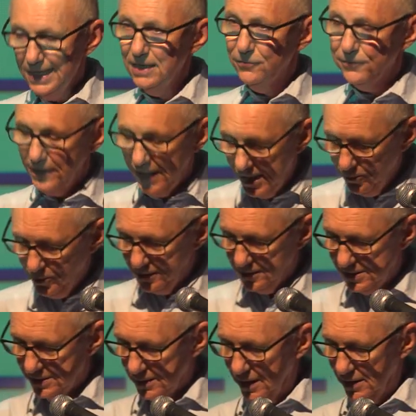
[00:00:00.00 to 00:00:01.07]
If Labour
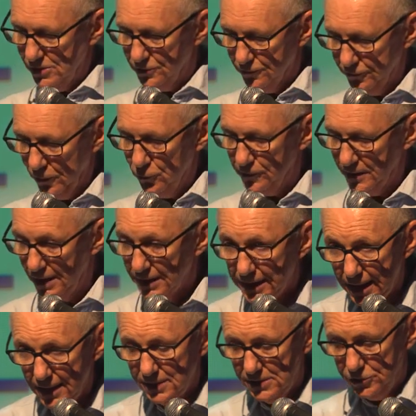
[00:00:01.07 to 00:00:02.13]
decides to vote
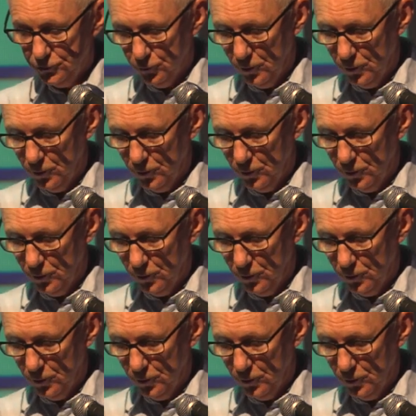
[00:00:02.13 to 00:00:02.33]
against